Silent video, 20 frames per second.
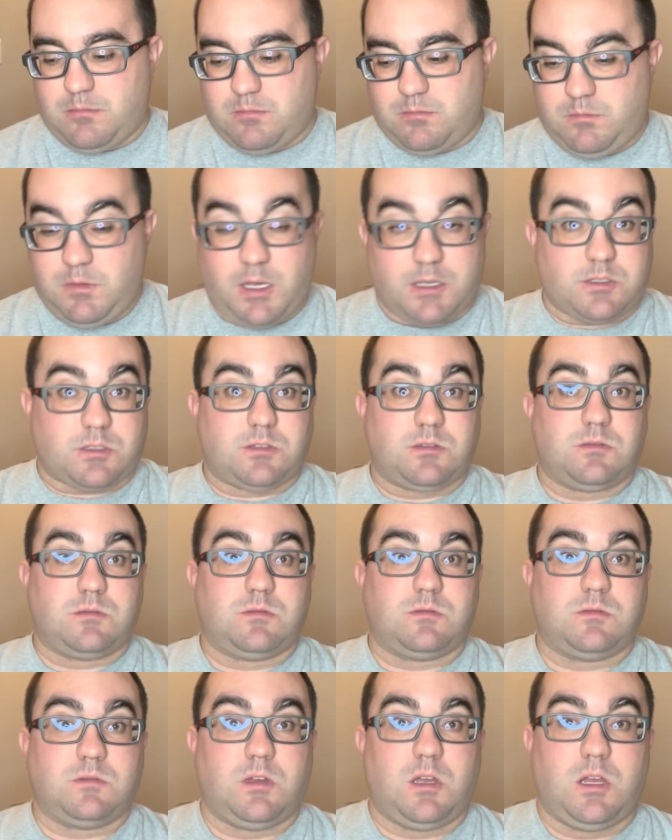Yes.
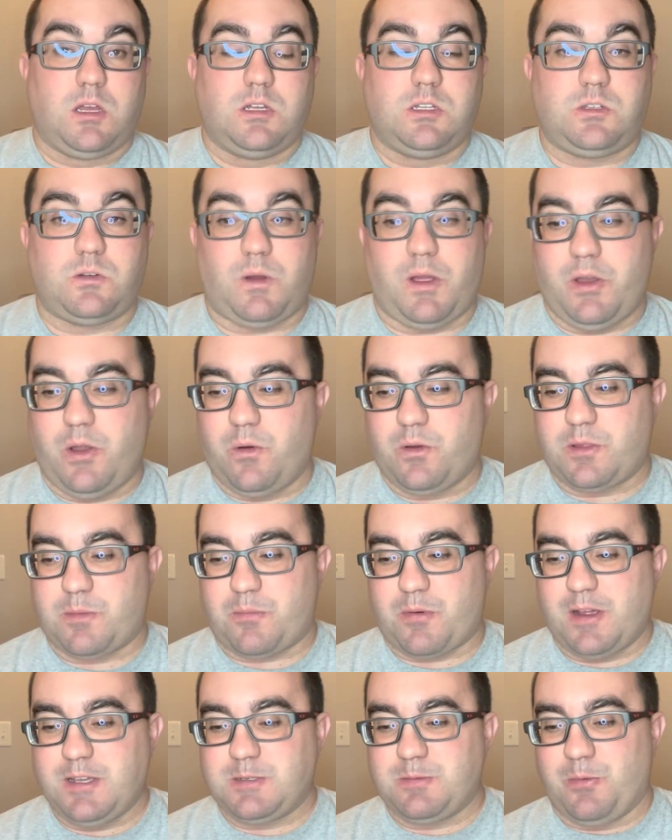Do I know what the
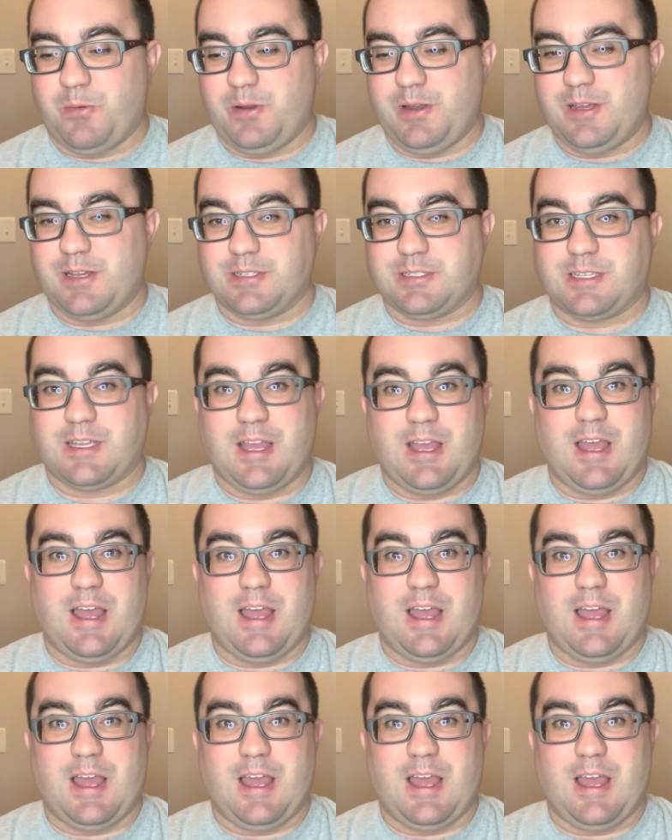price point is?